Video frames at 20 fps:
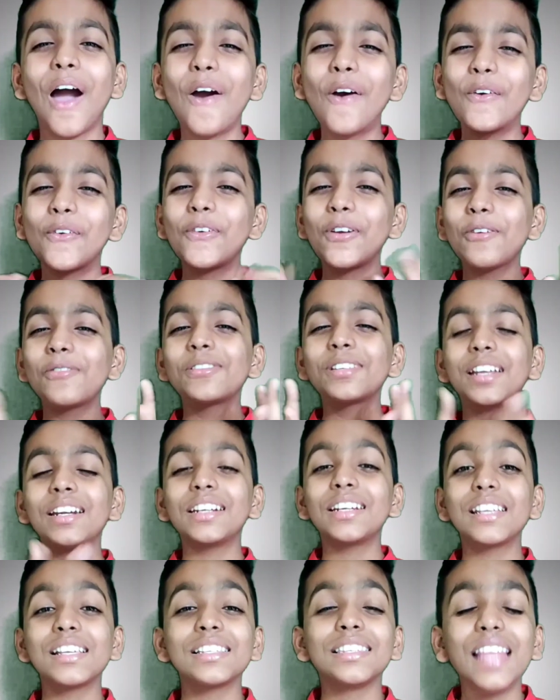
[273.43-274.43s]
Our fifth
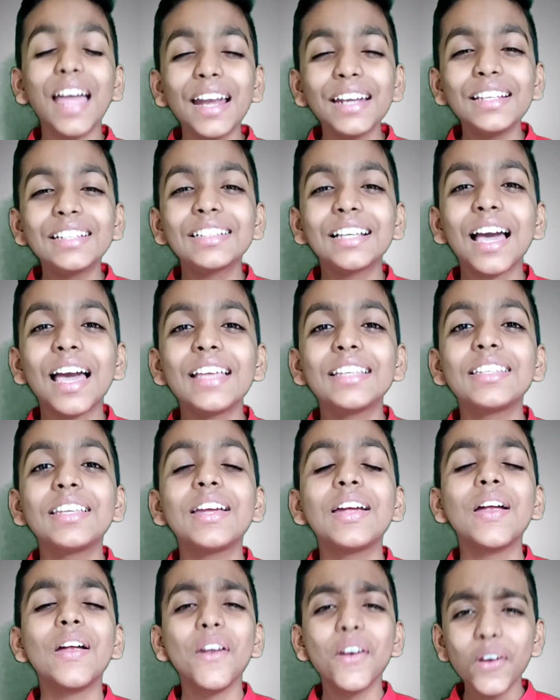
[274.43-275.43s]
sentence that is
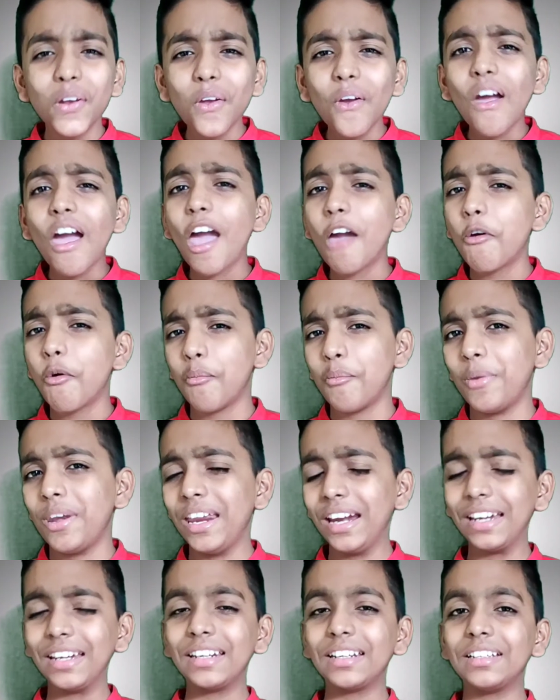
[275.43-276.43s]
guys, do you have a
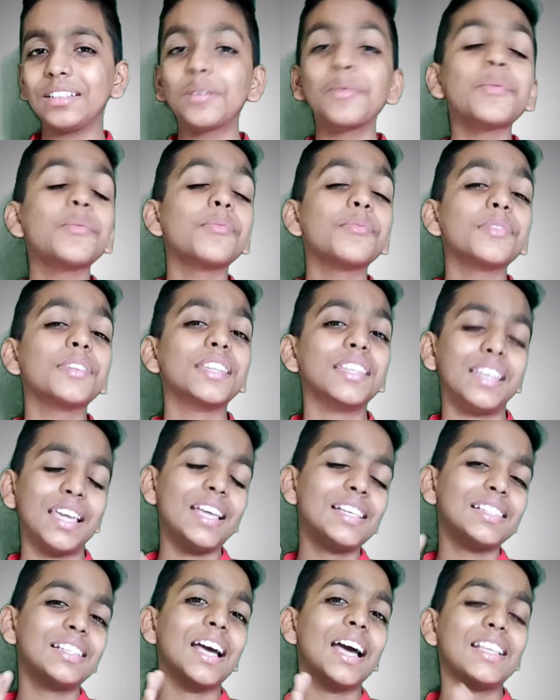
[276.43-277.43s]
minute?
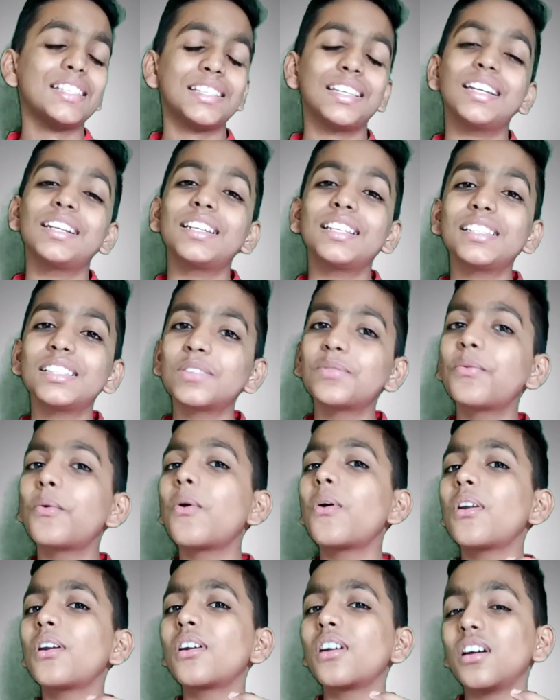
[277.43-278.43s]
Yes guys, it is
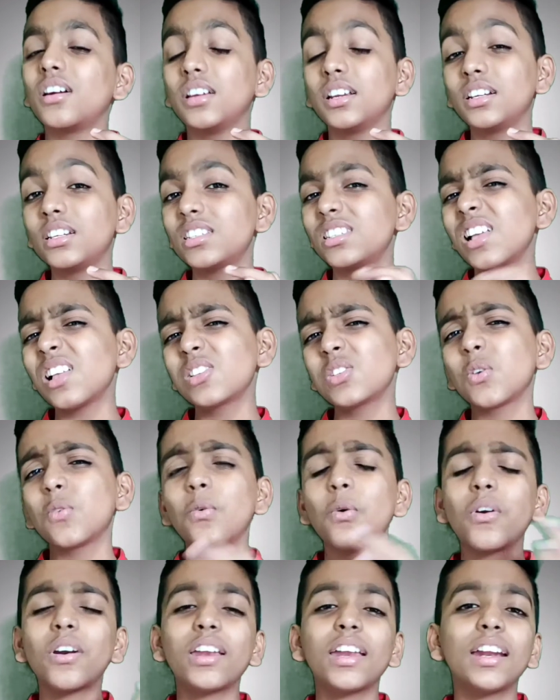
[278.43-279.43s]

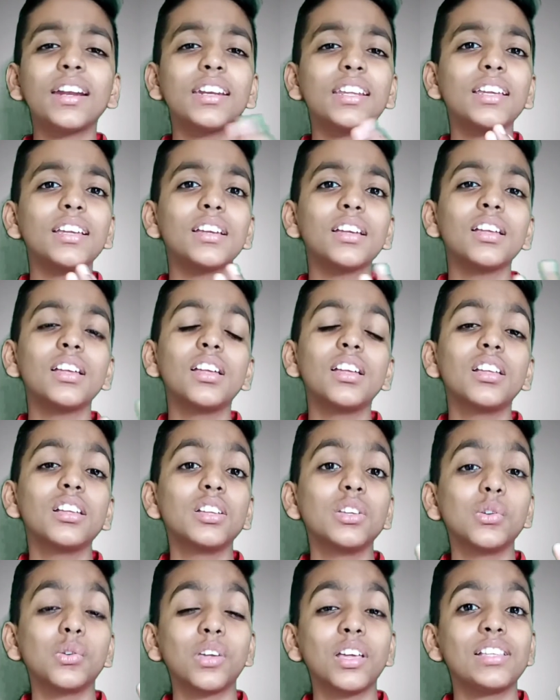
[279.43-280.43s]
also for getting,
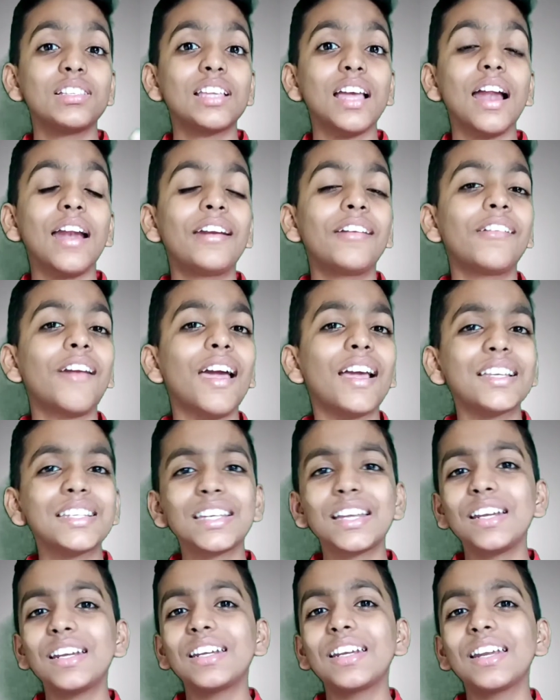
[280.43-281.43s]
you can say,
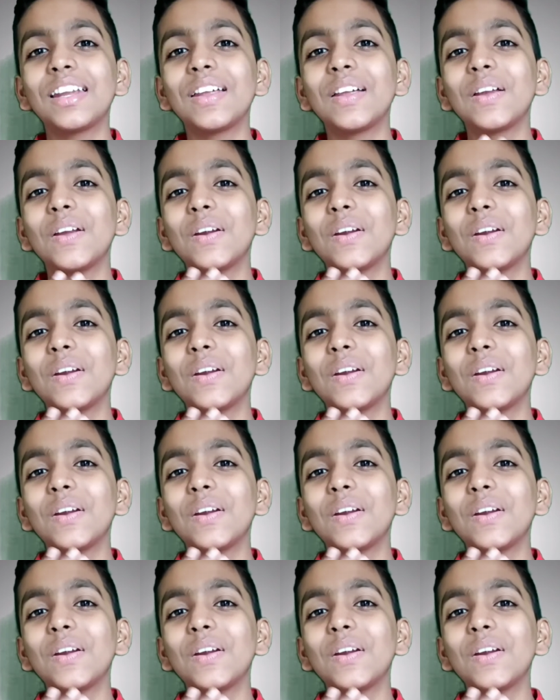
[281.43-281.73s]
attraction